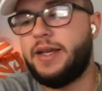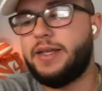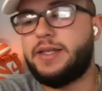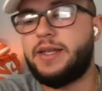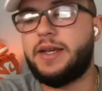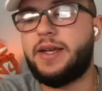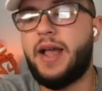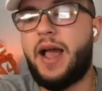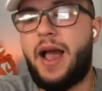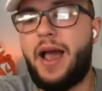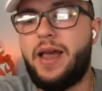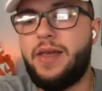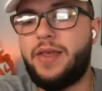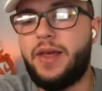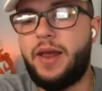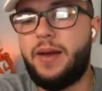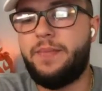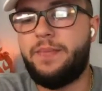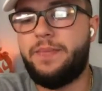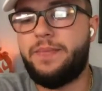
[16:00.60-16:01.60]
He's a guy
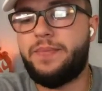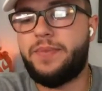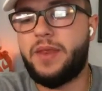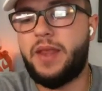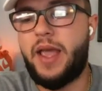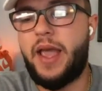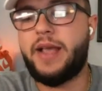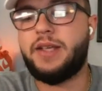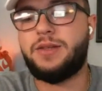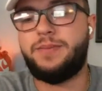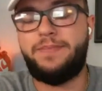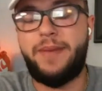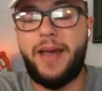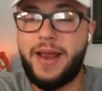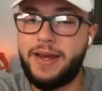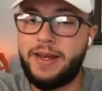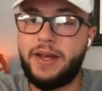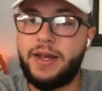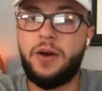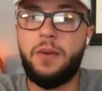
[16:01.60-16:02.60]
that has
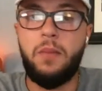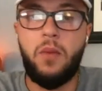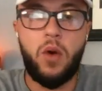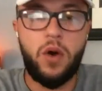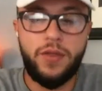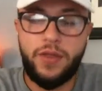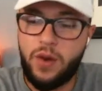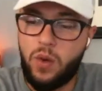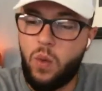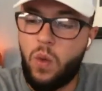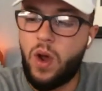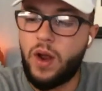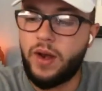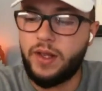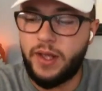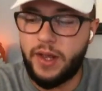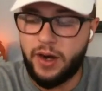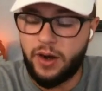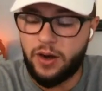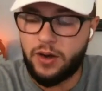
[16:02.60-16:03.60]
been here more than
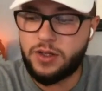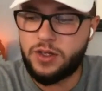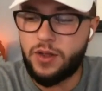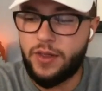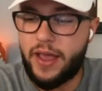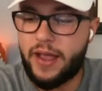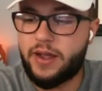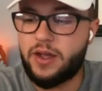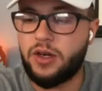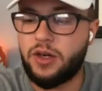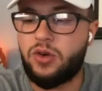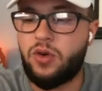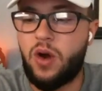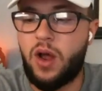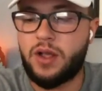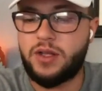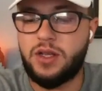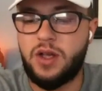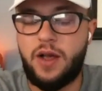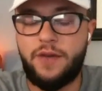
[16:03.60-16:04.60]
one year, so that could
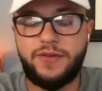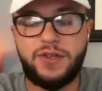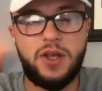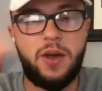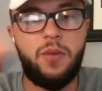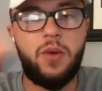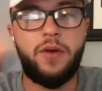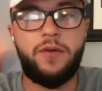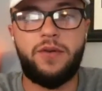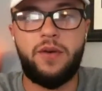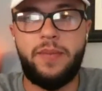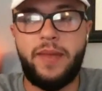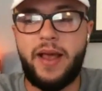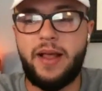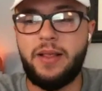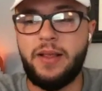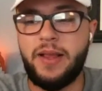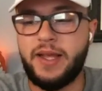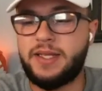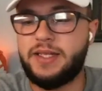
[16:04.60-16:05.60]
cross off someone from
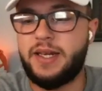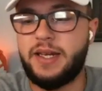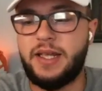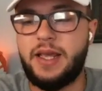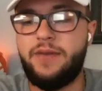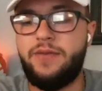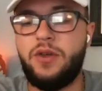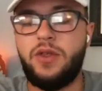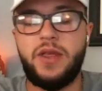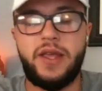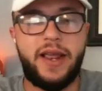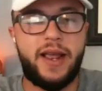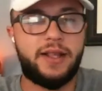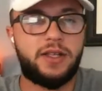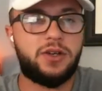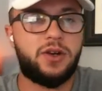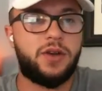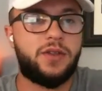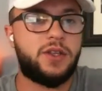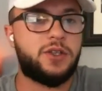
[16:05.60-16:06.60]
that list and give you the
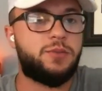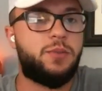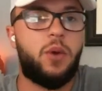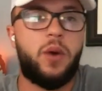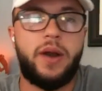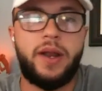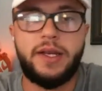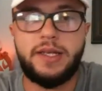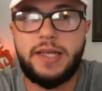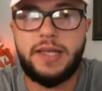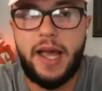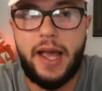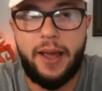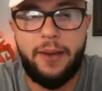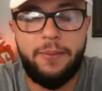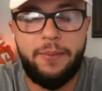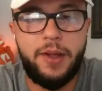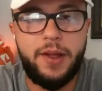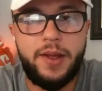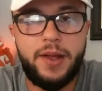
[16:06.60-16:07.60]
answer at this point in
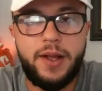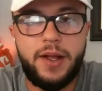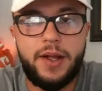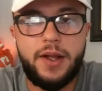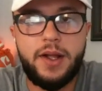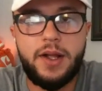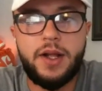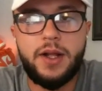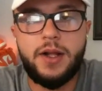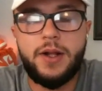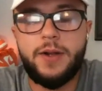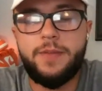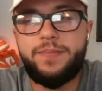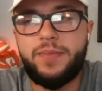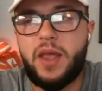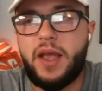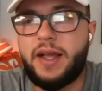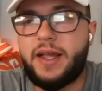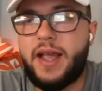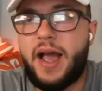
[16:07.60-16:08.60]
time.
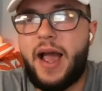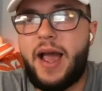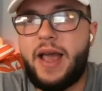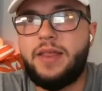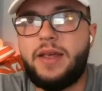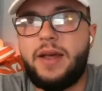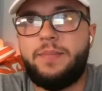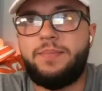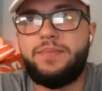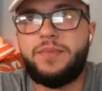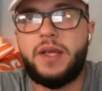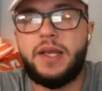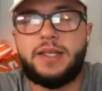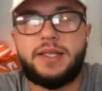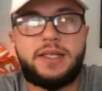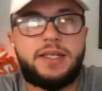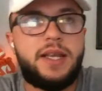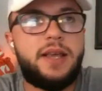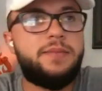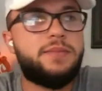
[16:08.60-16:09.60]
A guy that
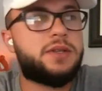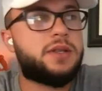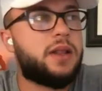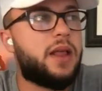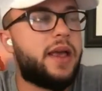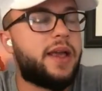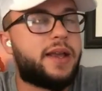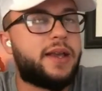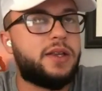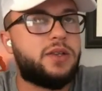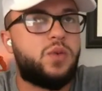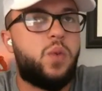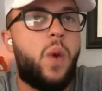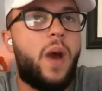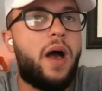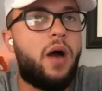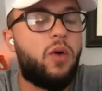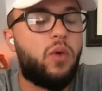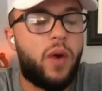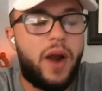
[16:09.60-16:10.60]
it seems like is
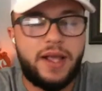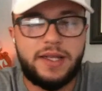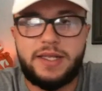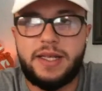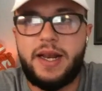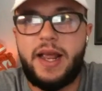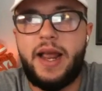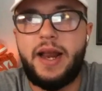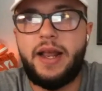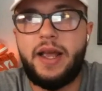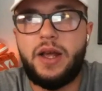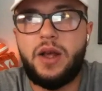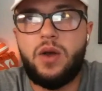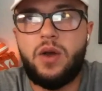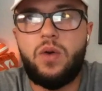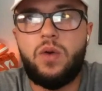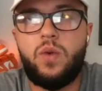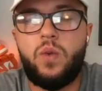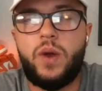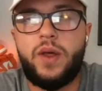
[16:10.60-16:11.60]
well
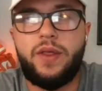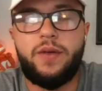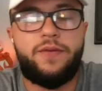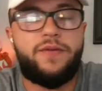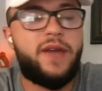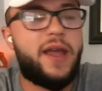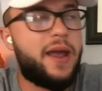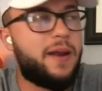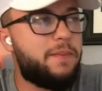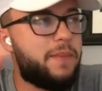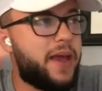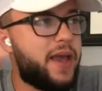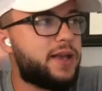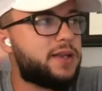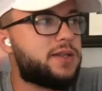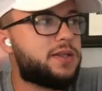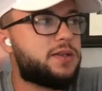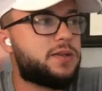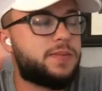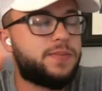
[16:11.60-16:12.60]
resonating with the fan
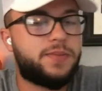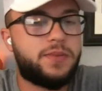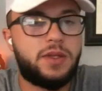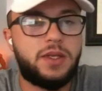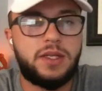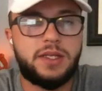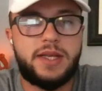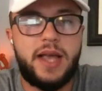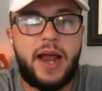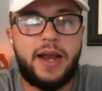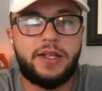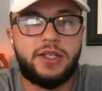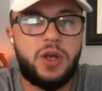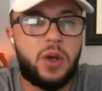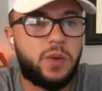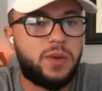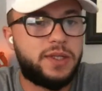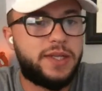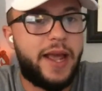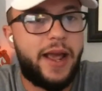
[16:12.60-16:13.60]
base. He's got
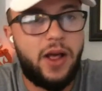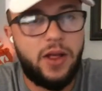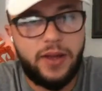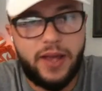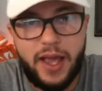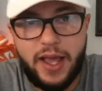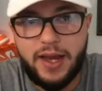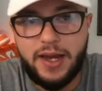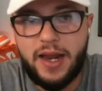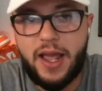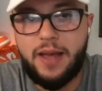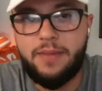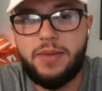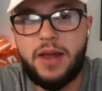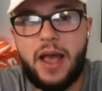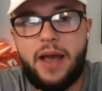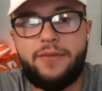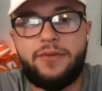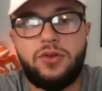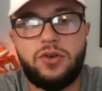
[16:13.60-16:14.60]
his own tailgate
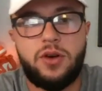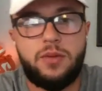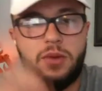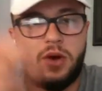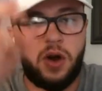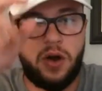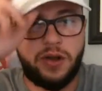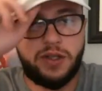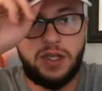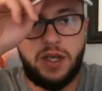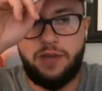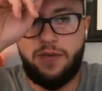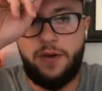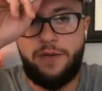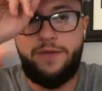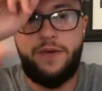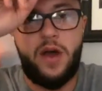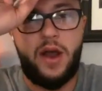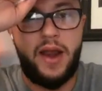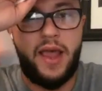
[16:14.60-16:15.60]
named after him, courtesy of
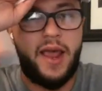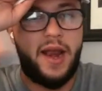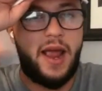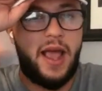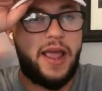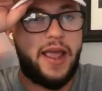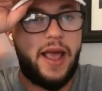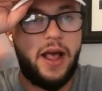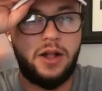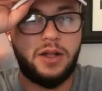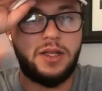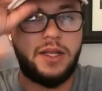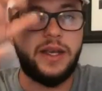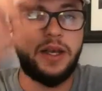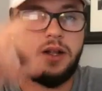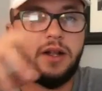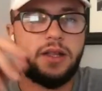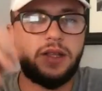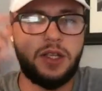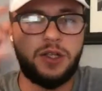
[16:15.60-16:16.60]
a fun NIL
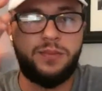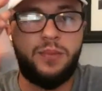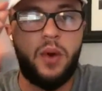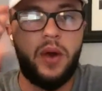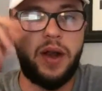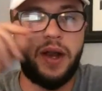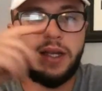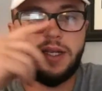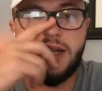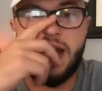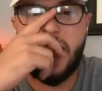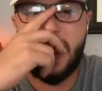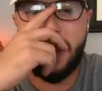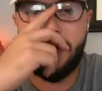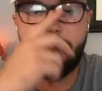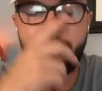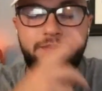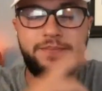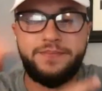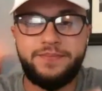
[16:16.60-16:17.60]
deal at this point in
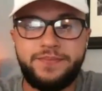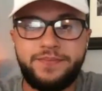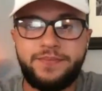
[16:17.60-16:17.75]
time.